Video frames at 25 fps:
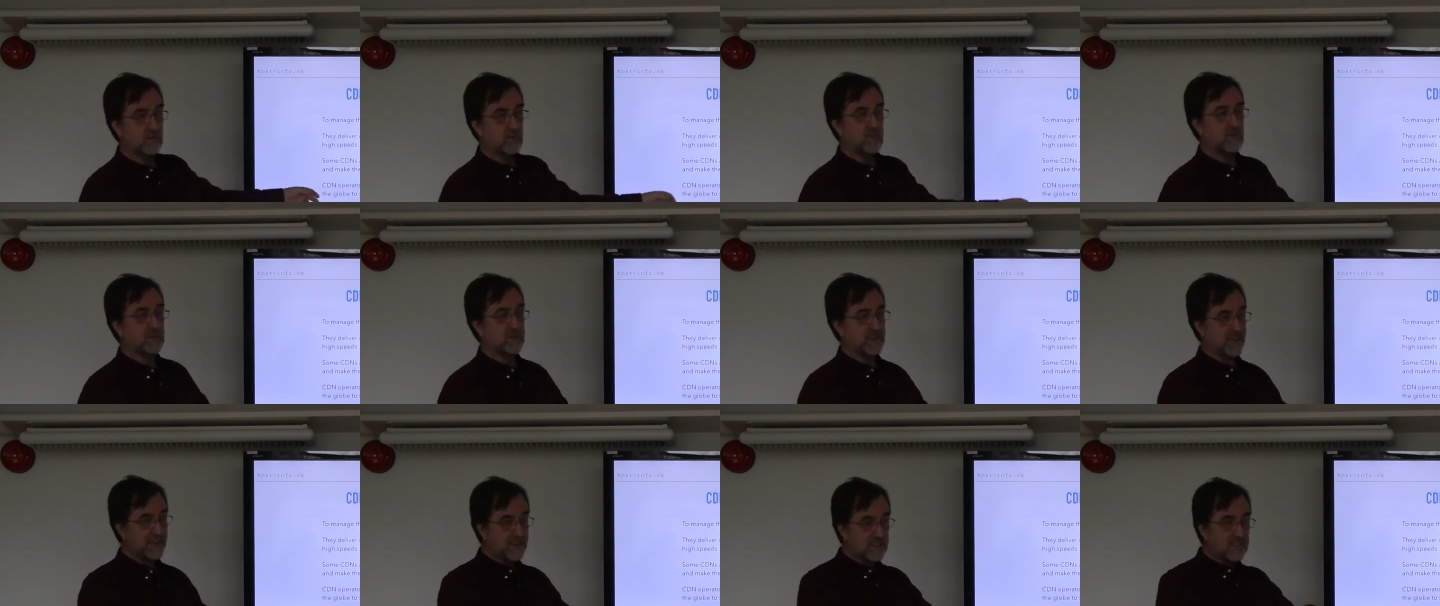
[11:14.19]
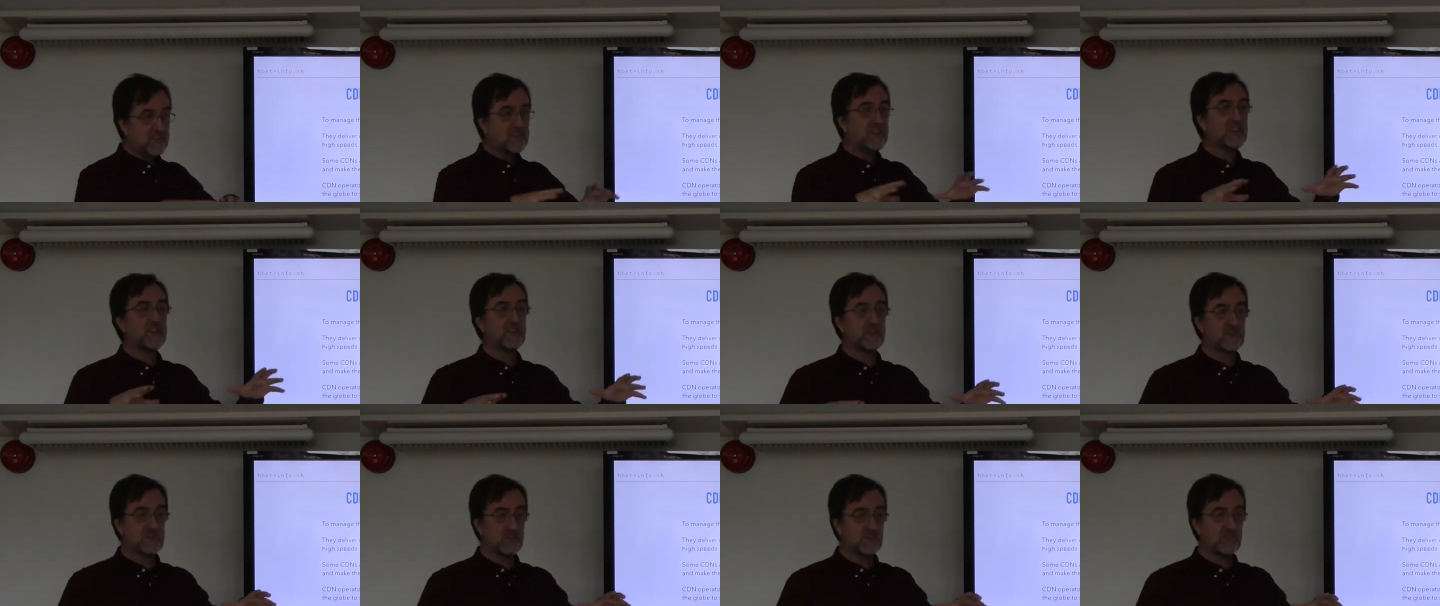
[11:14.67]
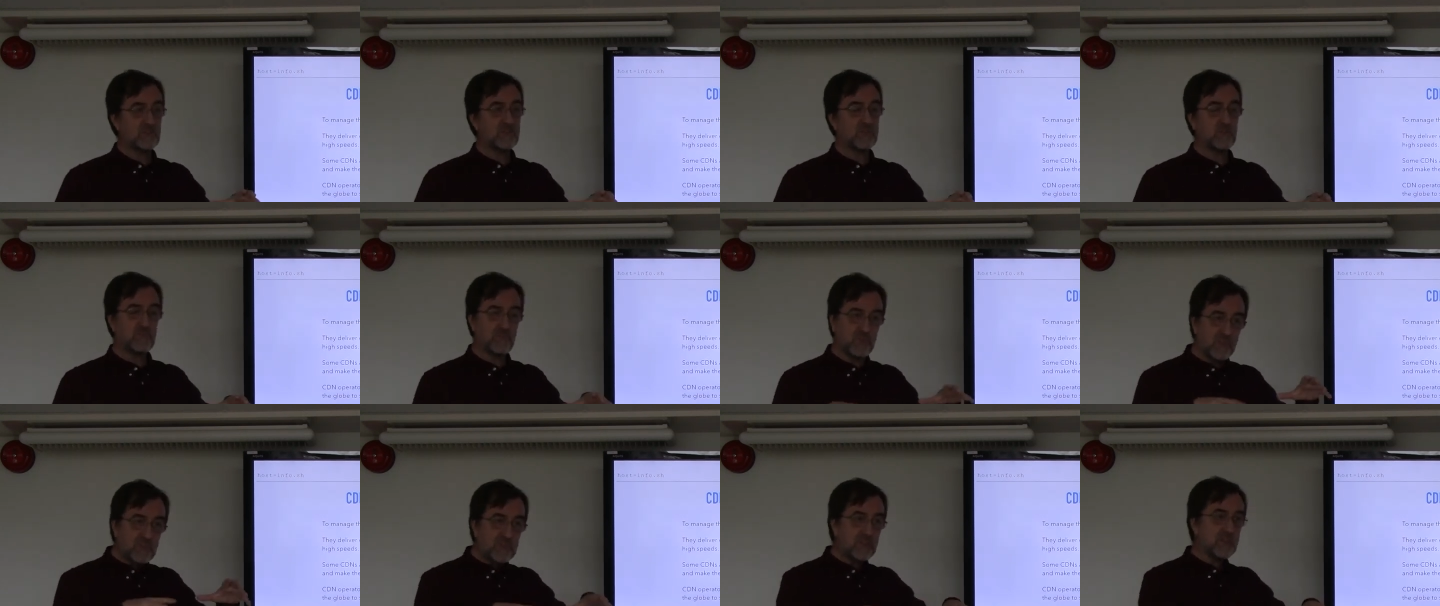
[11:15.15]
data centers,
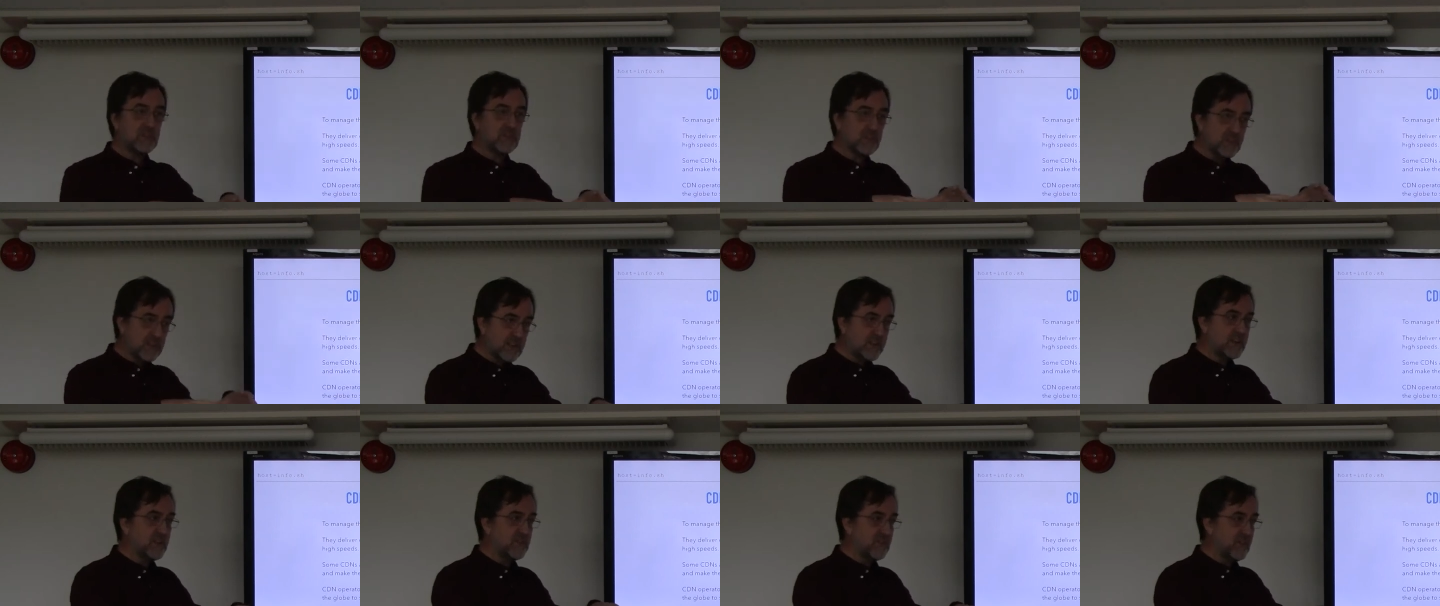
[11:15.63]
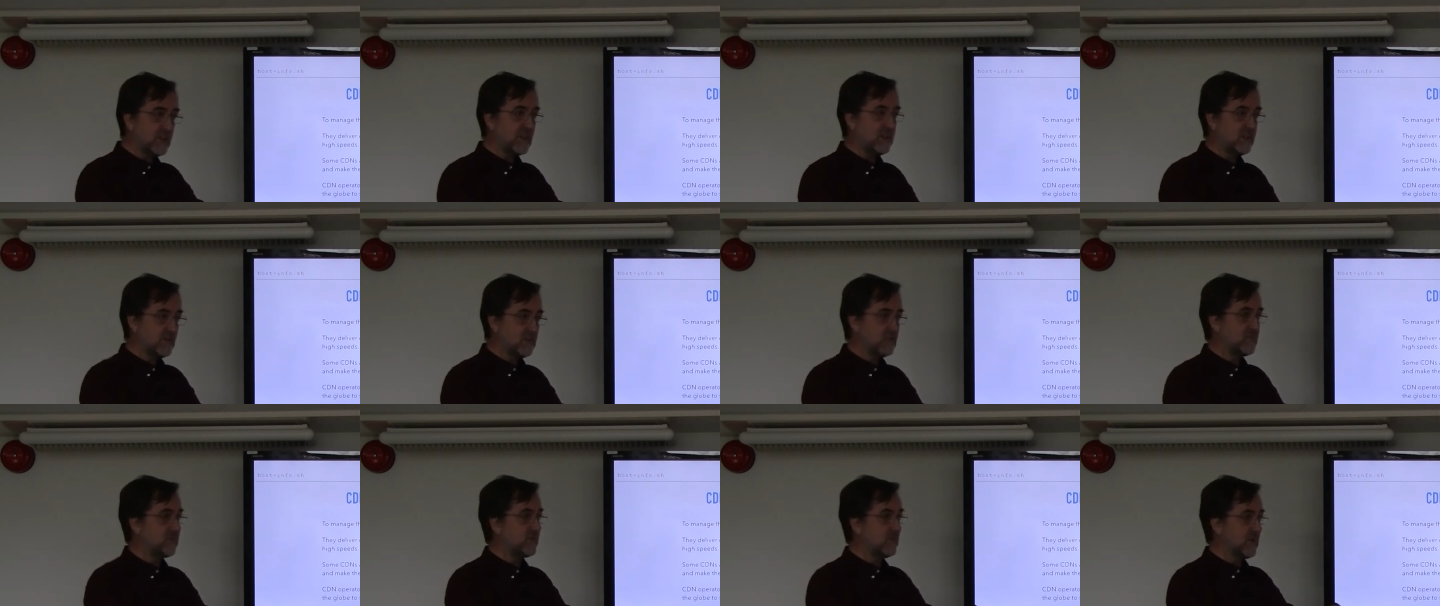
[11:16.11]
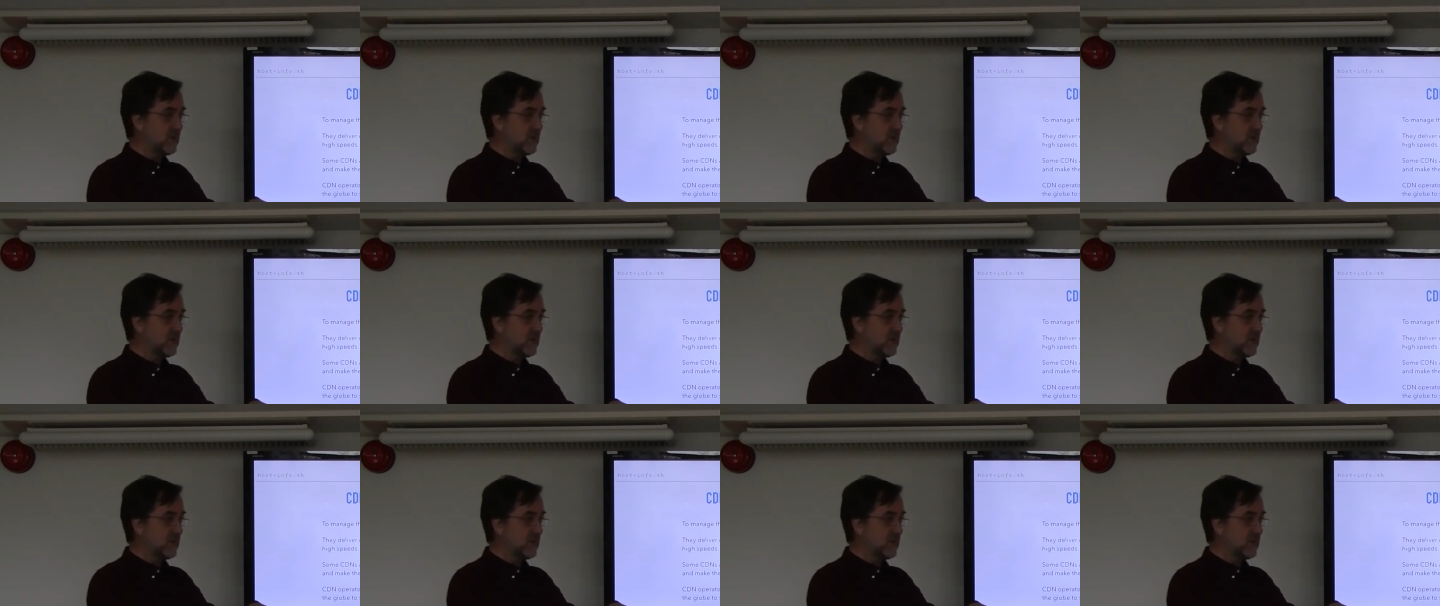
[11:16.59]
physical data centers